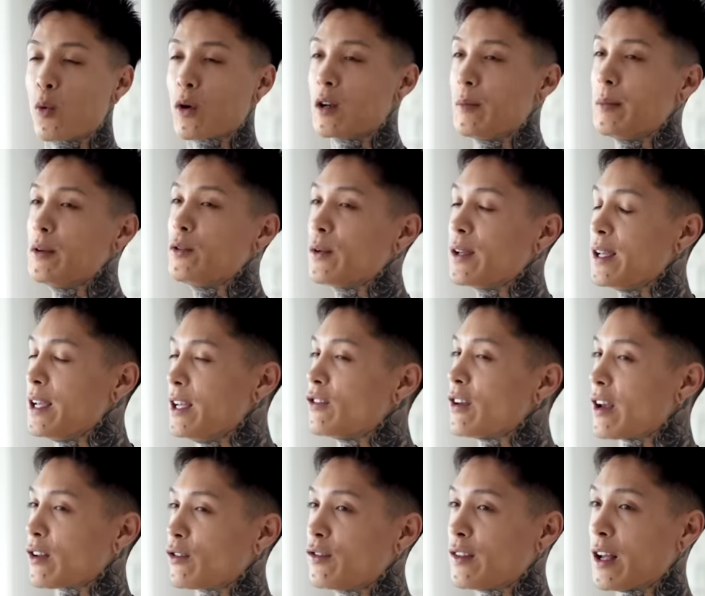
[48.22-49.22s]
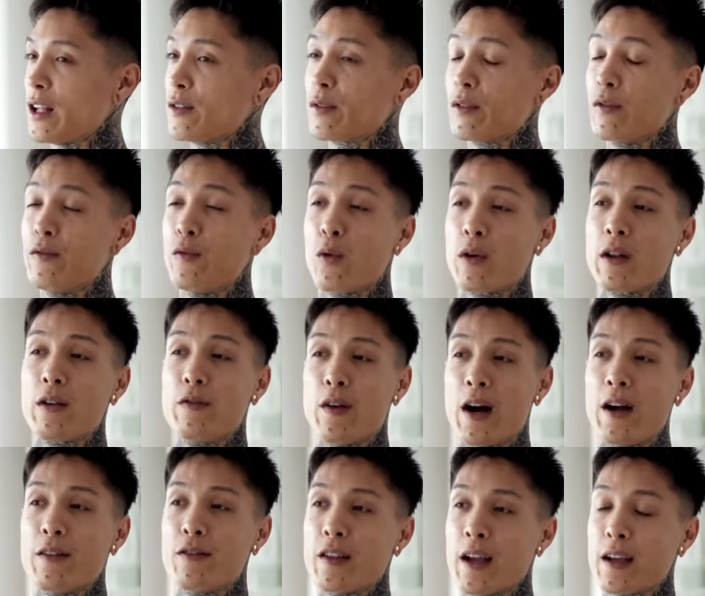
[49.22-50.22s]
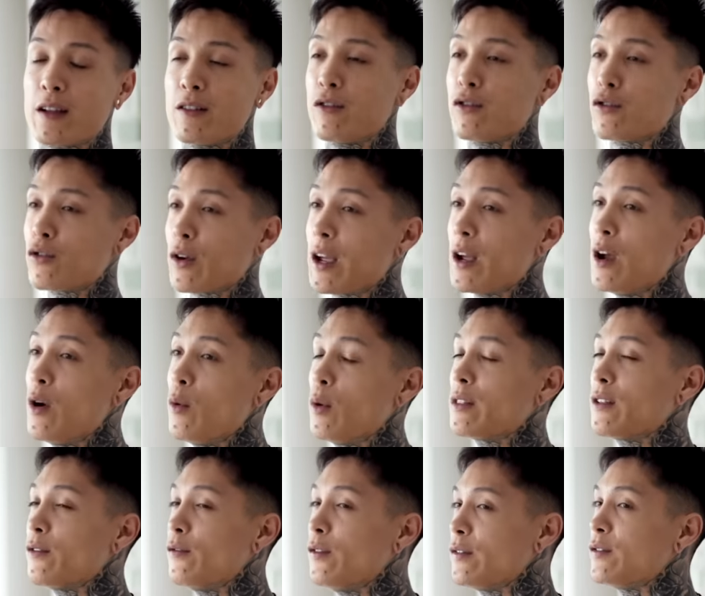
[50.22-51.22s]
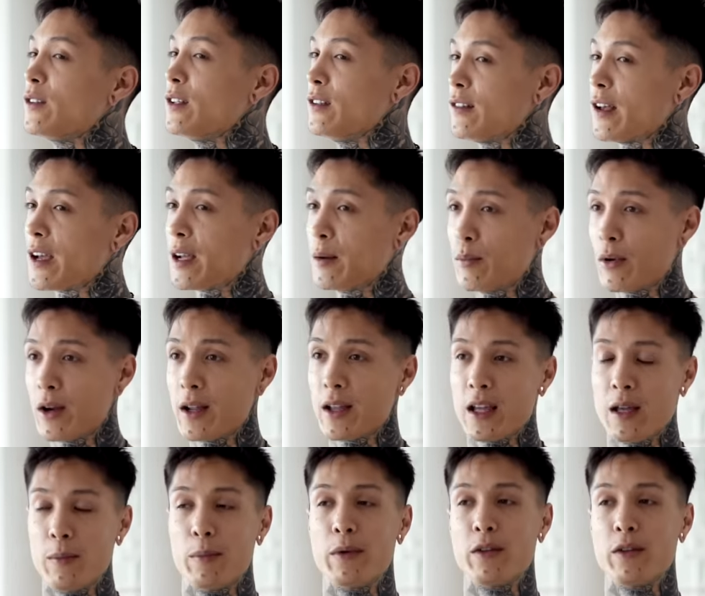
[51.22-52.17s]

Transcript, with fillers: We're going to be doing each exercise for forty-five seconds straight with a fifteen second break in